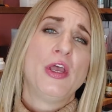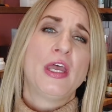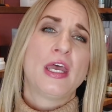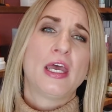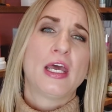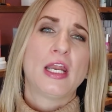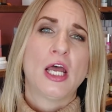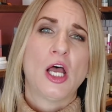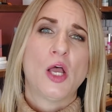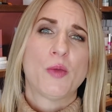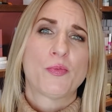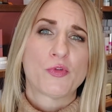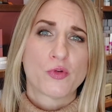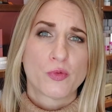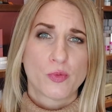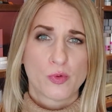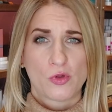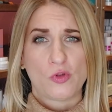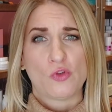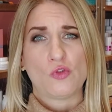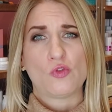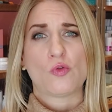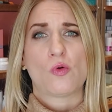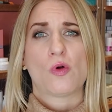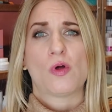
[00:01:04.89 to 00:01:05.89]
It helps to
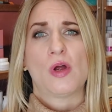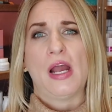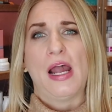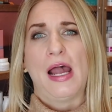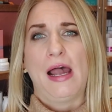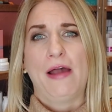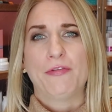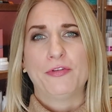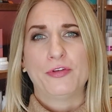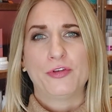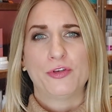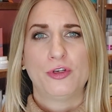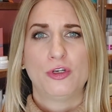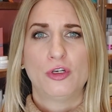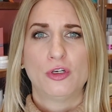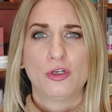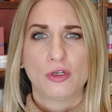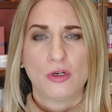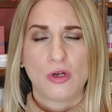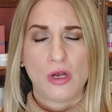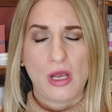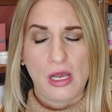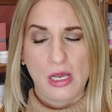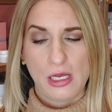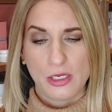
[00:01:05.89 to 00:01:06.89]
restore after
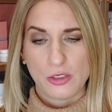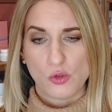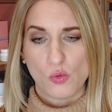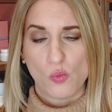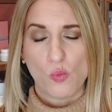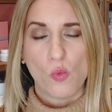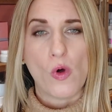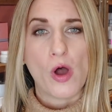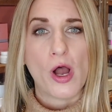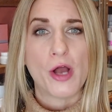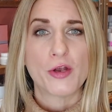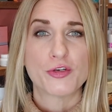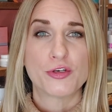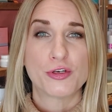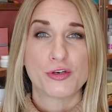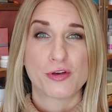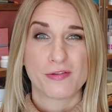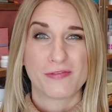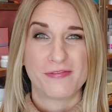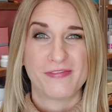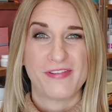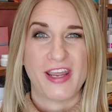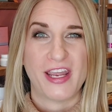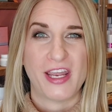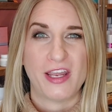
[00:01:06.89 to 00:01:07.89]
you wash your
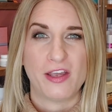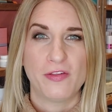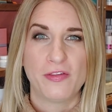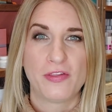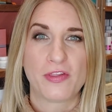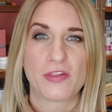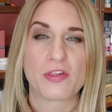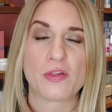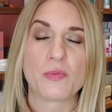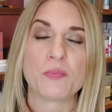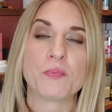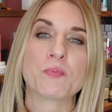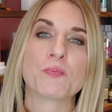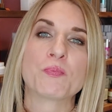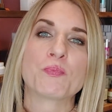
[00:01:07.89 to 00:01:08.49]
face.